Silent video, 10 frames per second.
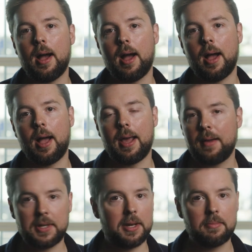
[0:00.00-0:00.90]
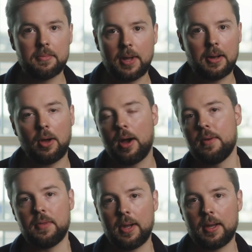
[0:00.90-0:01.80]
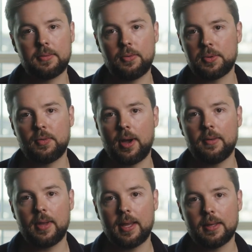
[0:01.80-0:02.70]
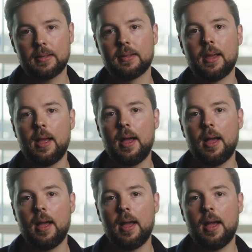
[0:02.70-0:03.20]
uh, and I have done a lot over the last four to five years.